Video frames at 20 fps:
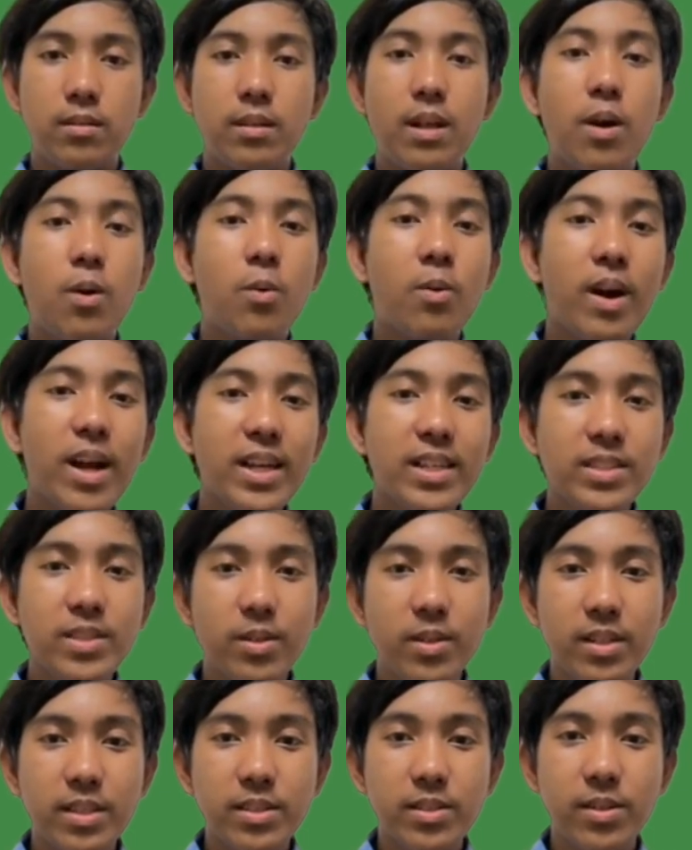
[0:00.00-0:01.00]
Now, why is
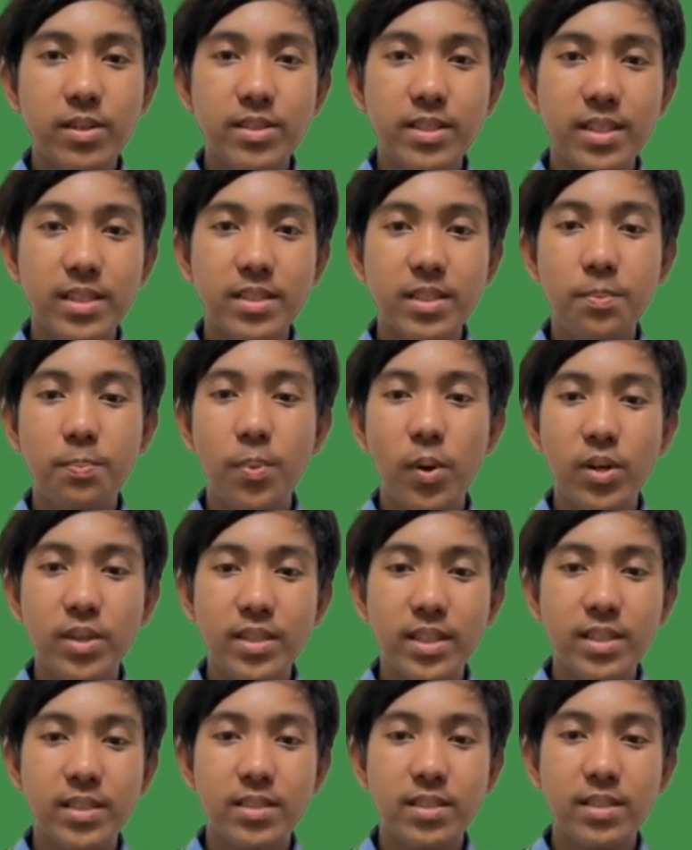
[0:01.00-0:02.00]
soil resources
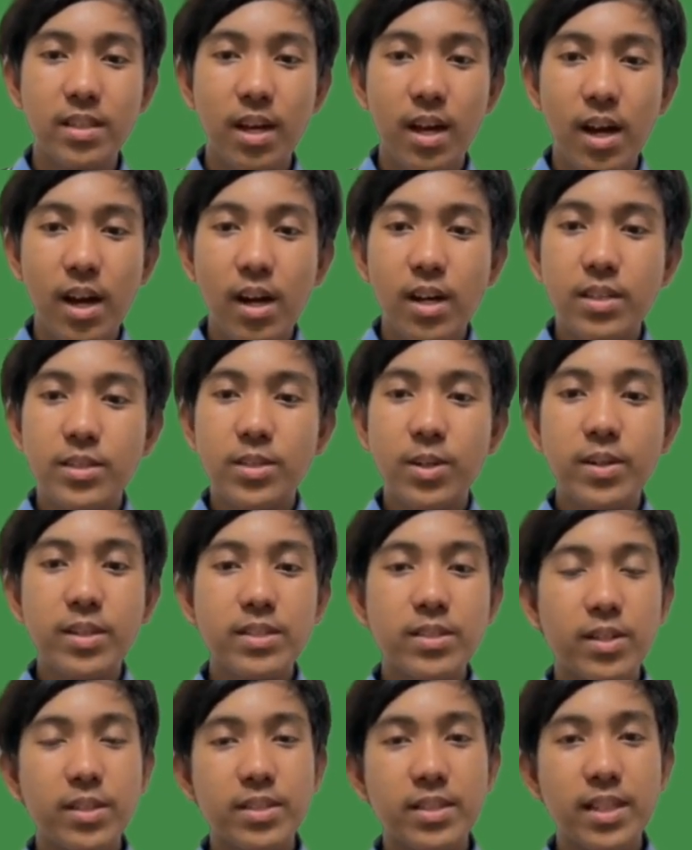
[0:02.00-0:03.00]
important? Soil
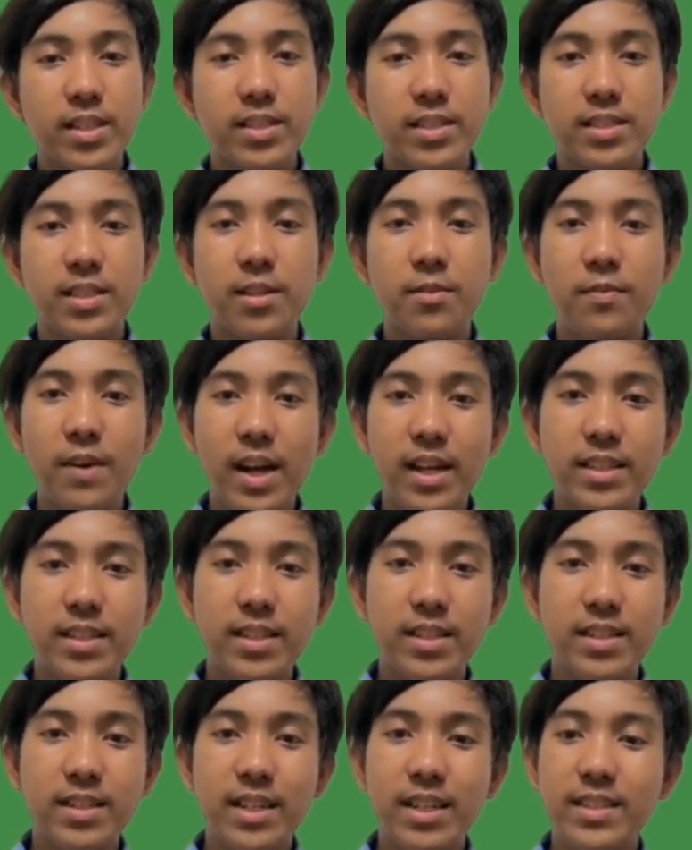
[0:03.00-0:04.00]
resources is the
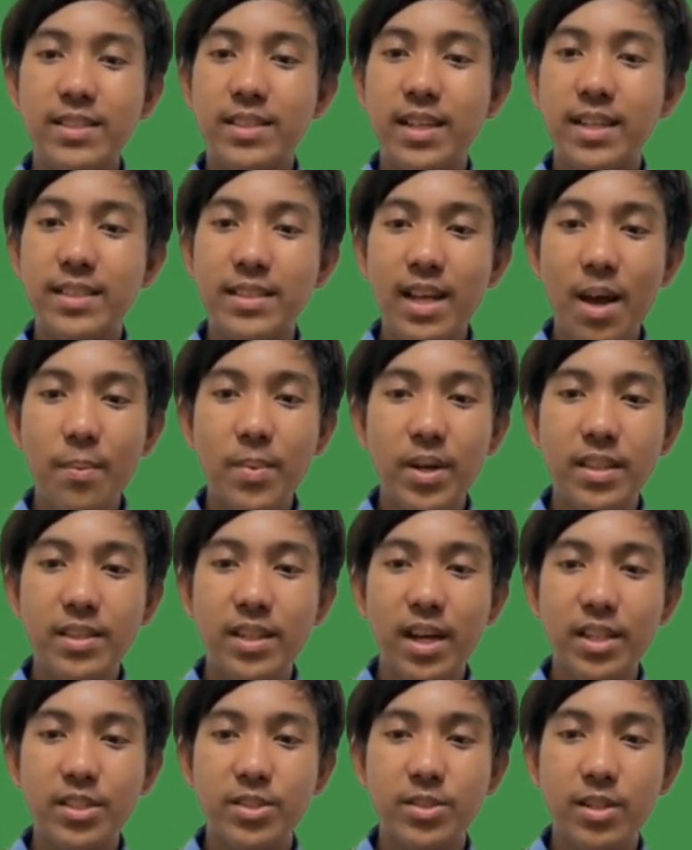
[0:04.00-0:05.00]
vital and dynamic
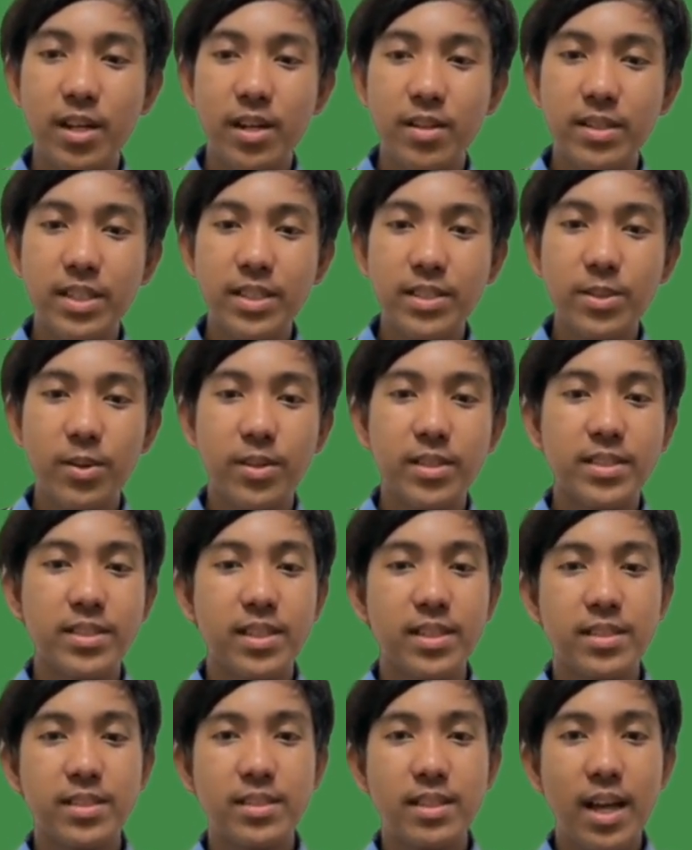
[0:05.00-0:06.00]
natural
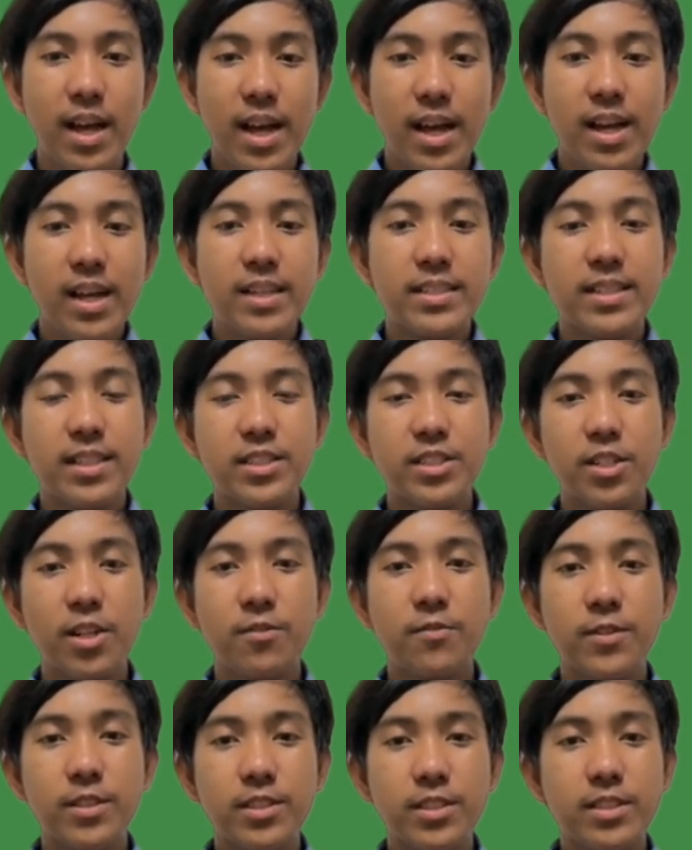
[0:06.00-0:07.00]
resources essential
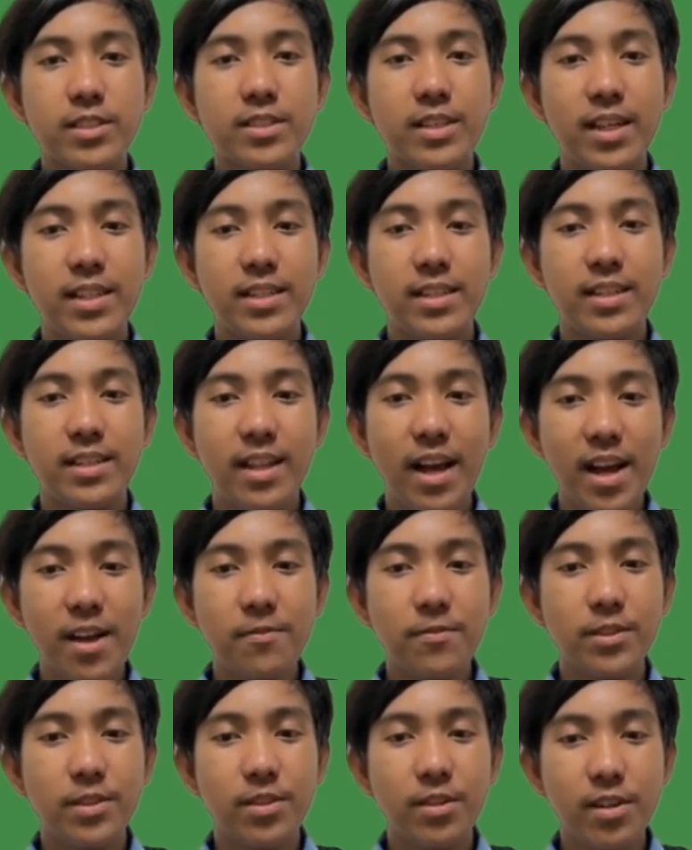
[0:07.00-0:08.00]
for sustaining
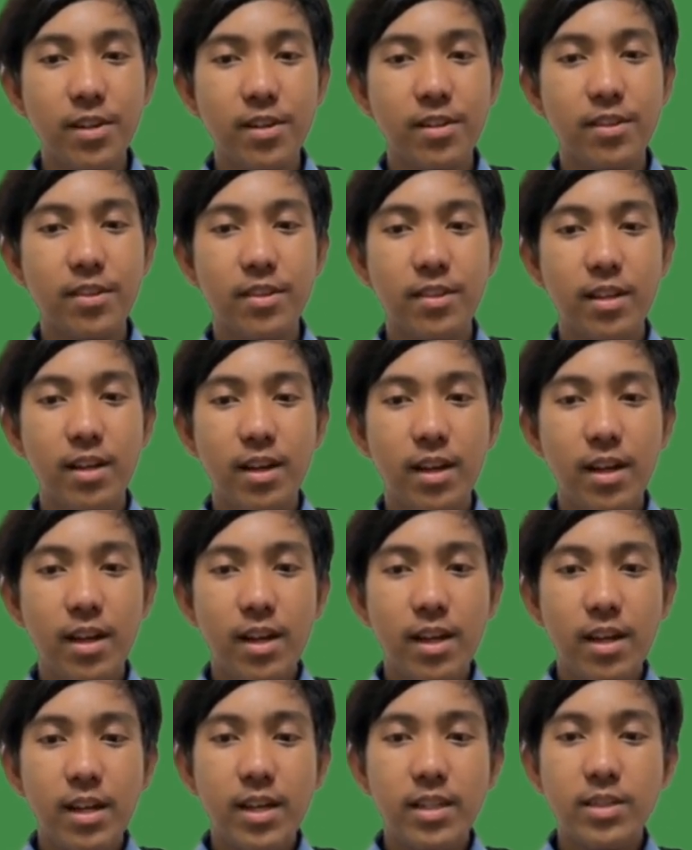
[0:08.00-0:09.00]
life on Earth.
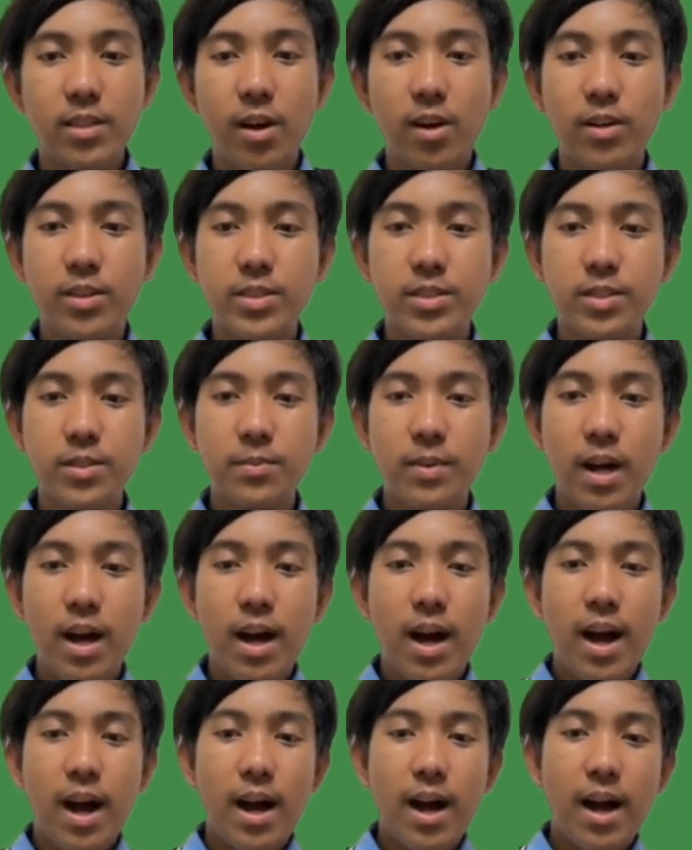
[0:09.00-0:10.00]
It also
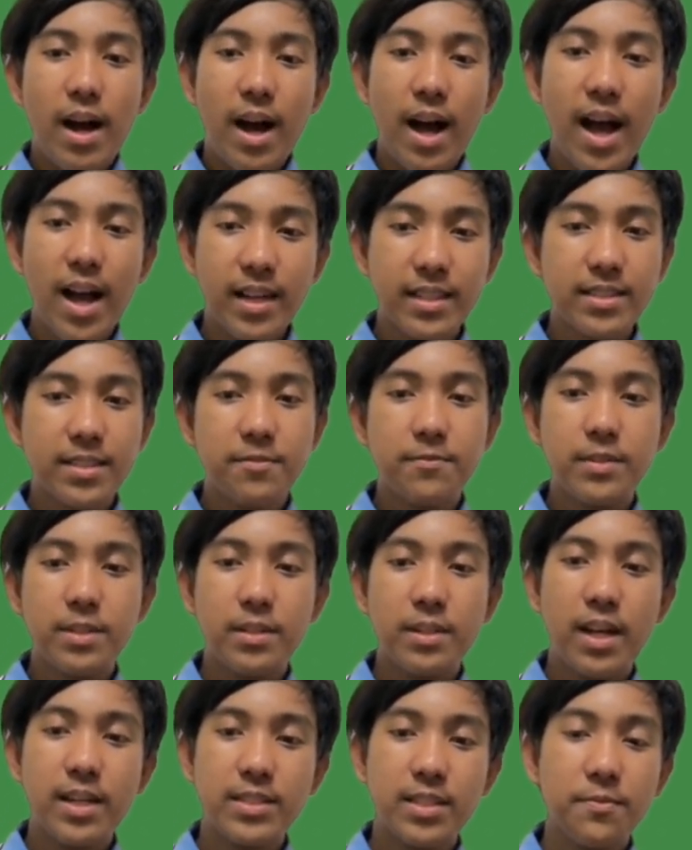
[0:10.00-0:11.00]
acts
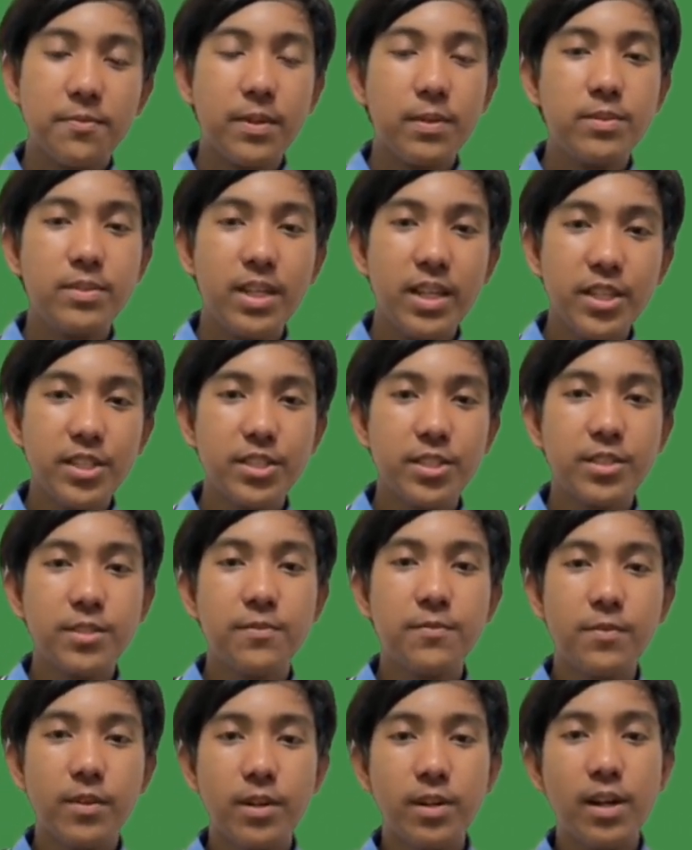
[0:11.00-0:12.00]
as a foundation
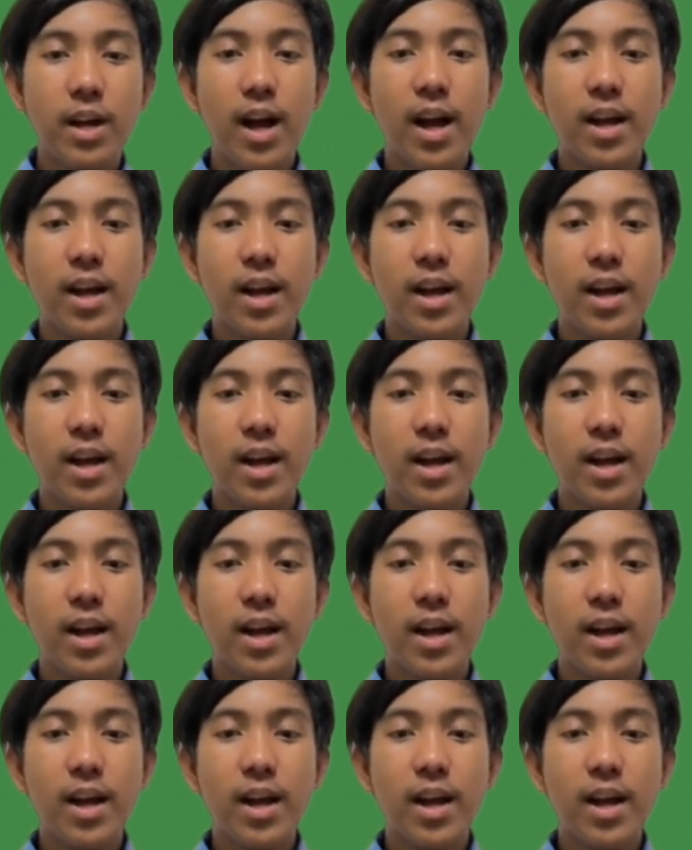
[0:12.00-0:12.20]
for